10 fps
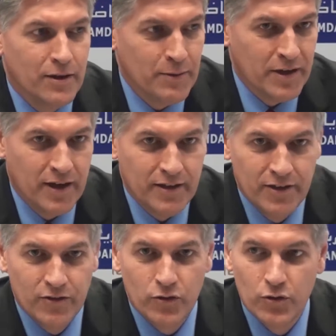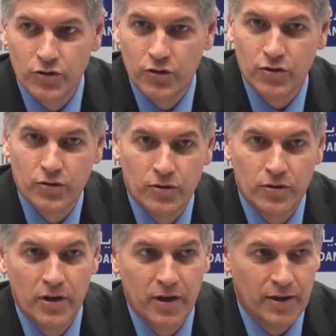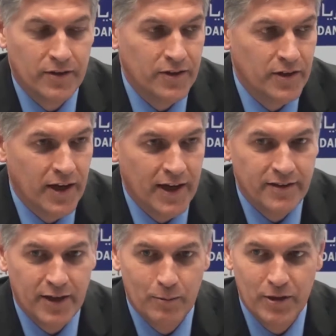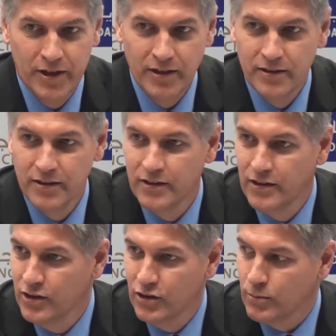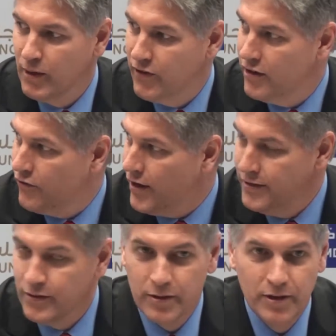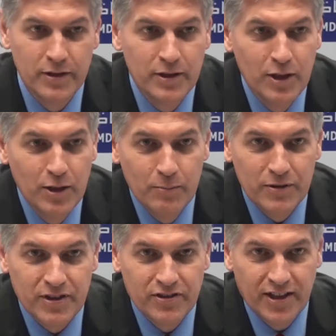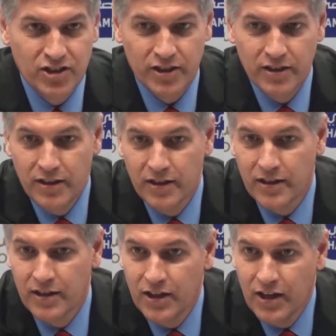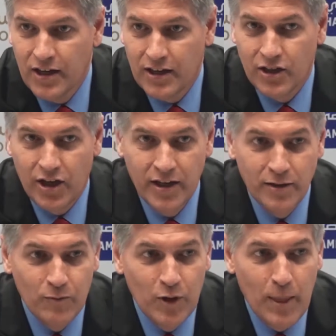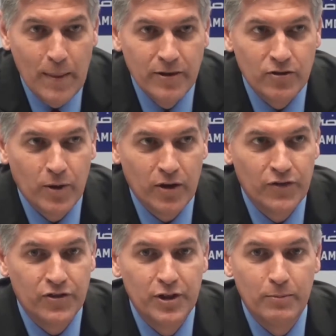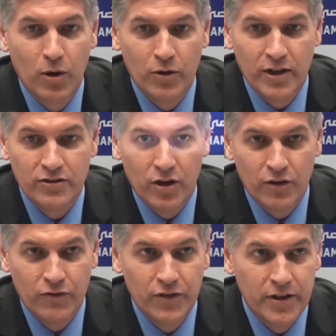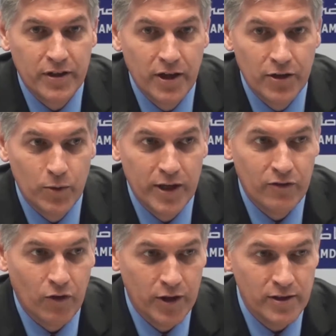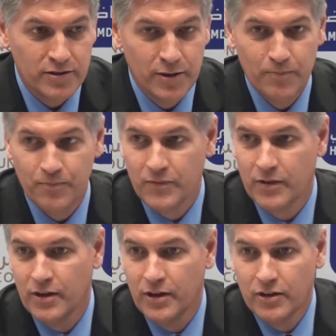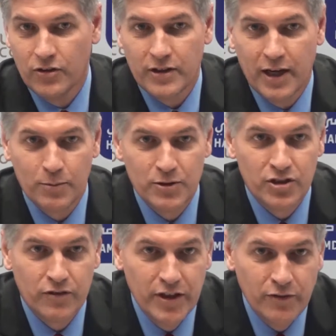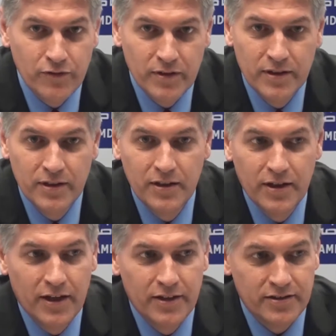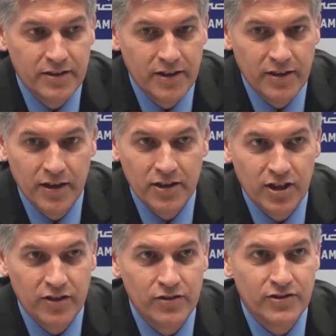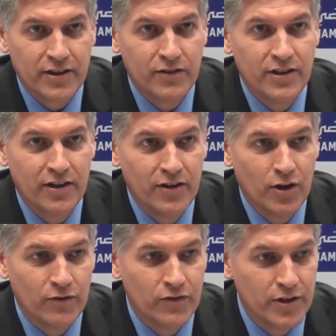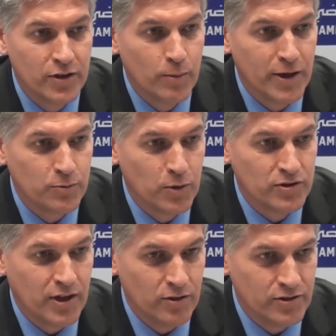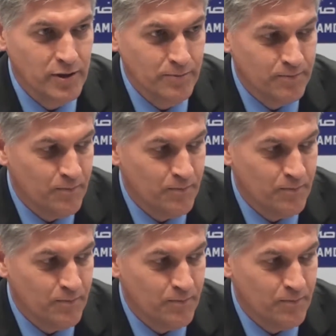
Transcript: Let me kindly introduce you to the head table here. To my very right, Mr. Sachin Gadaya. He's one of the team owners of the UAE Royals. Dr. Ahmed Sharif. He's the General Secretary of the Dubai Sports Council.